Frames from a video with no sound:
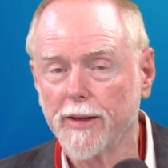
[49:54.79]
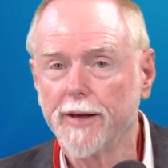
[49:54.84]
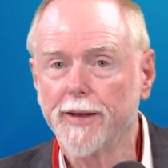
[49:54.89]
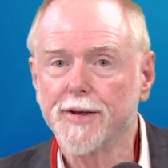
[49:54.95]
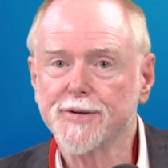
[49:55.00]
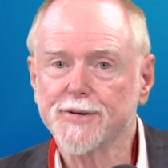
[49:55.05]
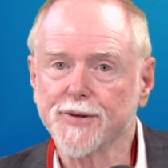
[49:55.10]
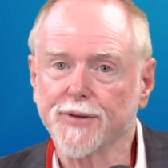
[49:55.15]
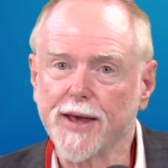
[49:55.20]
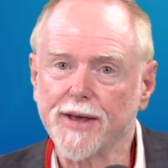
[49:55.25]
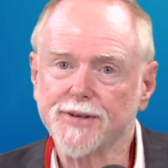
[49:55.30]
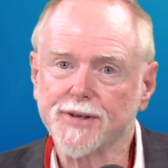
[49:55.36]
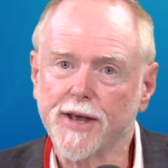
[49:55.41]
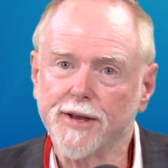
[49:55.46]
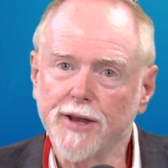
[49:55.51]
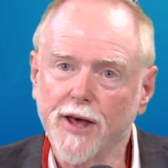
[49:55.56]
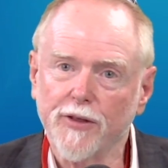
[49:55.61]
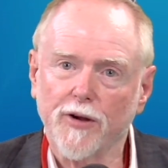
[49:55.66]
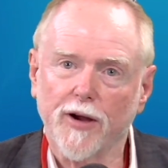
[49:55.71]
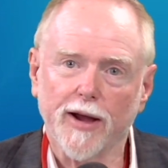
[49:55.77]
So that's
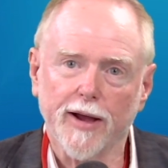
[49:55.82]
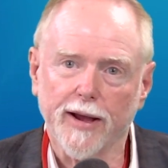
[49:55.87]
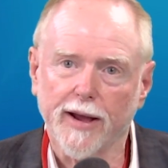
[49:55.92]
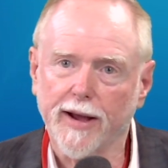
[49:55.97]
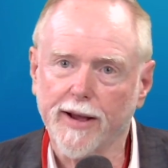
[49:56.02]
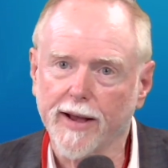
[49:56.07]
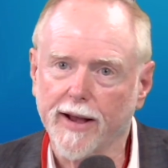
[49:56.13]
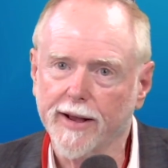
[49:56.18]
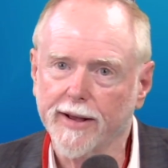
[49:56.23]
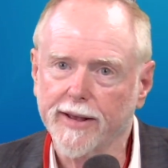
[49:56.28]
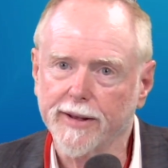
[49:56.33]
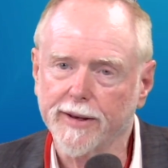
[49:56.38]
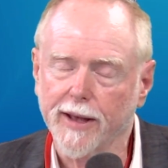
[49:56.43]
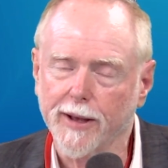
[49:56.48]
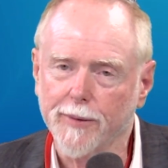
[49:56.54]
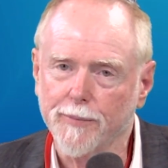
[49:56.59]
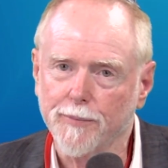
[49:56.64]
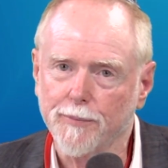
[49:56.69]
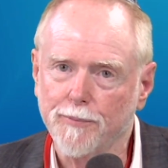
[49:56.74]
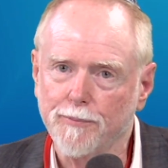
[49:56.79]
another, again,
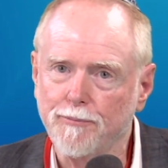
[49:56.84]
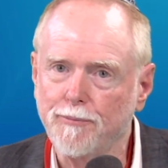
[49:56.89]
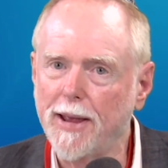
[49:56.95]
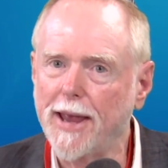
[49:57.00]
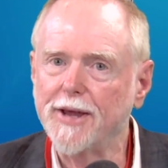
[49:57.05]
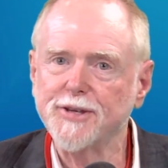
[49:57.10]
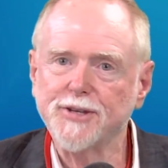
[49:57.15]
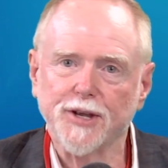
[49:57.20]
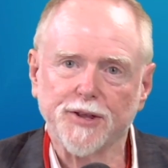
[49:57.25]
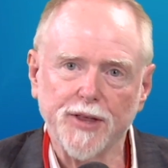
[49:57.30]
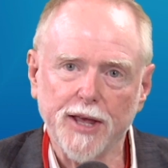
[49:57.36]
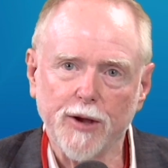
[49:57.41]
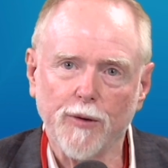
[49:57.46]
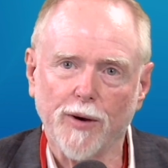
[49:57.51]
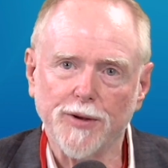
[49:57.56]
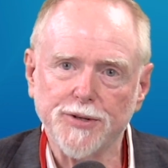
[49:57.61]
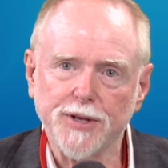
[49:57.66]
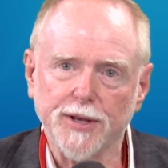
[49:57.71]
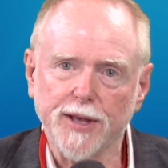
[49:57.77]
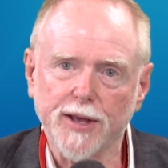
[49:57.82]
a basic thing I
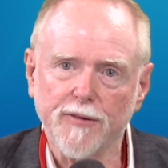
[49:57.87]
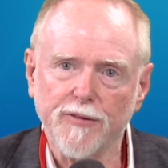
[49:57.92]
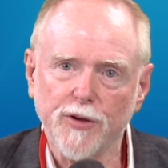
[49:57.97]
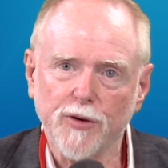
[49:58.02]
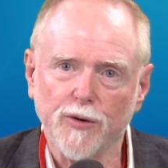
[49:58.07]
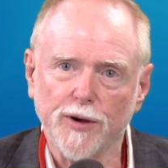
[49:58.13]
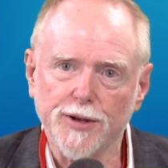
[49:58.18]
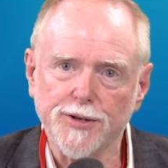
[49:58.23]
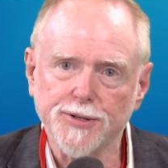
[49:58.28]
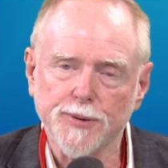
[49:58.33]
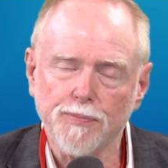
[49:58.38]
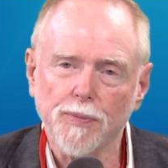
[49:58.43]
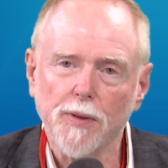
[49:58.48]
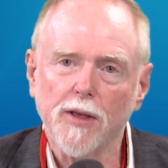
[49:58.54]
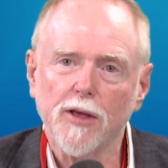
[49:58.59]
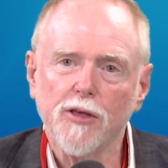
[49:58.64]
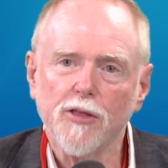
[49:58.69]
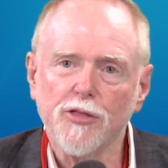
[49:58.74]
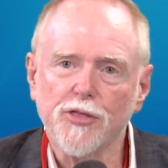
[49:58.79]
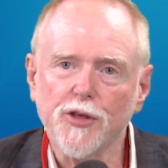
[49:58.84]
want to give you is
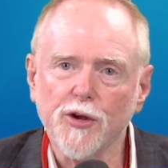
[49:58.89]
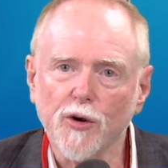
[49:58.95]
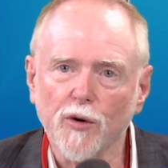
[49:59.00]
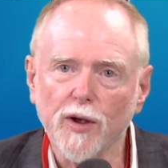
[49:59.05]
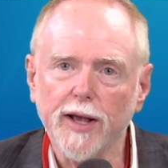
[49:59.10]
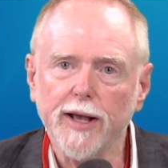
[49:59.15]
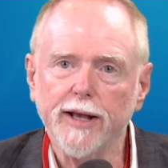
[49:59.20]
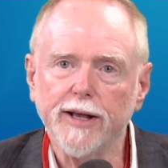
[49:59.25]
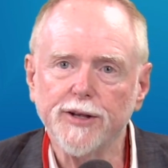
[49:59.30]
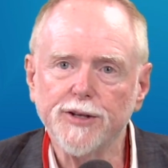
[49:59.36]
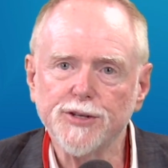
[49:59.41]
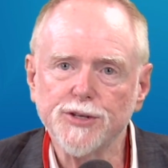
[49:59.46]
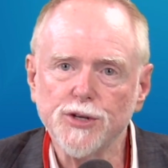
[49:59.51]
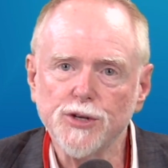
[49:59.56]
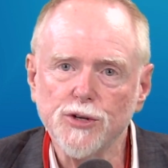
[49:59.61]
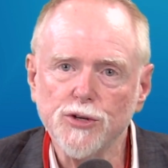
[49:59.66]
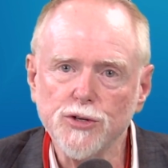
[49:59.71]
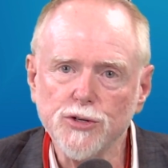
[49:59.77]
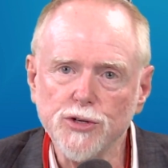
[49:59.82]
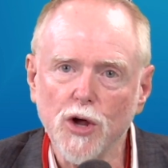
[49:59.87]
there is
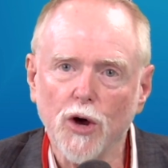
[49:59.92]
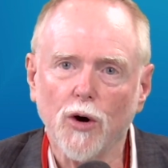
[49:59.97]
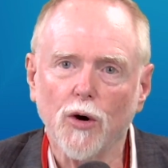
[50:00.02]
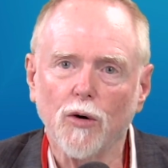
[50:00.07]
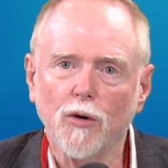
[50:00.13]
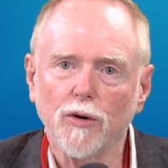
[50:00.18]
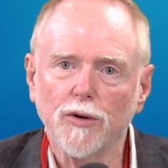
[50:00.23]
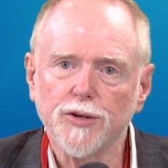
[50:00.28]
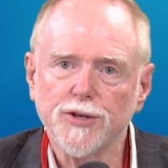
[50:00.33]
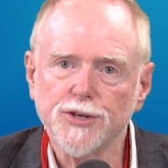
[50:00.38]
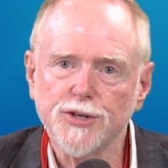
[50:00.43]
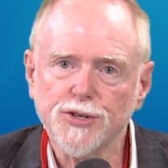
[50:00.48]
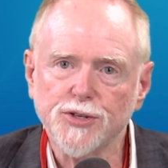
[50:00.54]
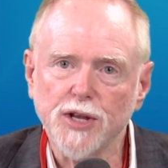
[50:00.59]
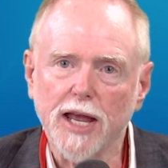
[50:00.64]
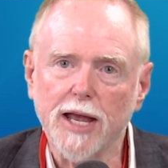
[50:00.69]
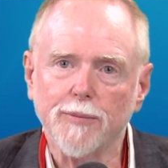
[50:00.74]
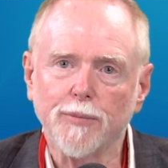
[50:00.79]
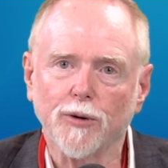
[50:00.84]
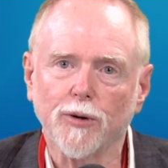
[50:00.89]
no
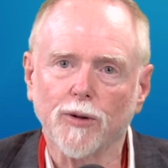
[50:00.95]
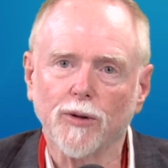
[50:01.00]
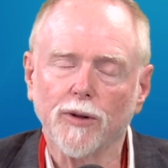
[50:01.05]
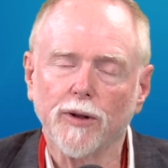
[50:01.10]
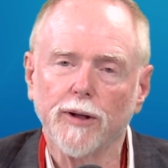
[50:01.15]
stable